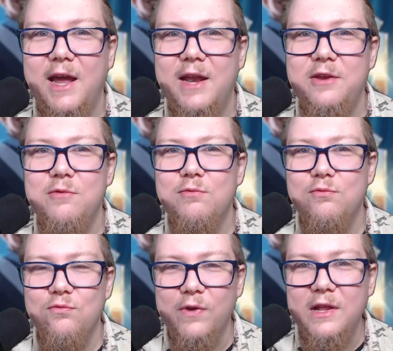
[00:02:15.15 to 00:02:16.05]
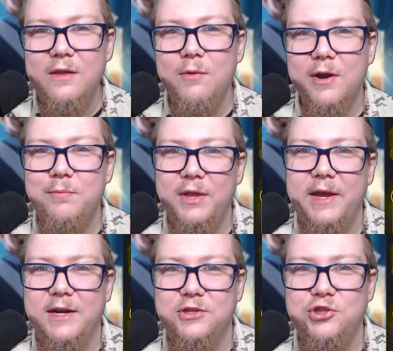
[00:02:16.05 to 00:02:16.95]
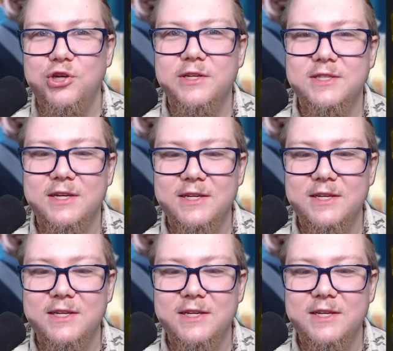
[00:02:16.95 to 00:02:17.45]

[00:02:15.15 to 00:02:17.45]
and you really want to blink just a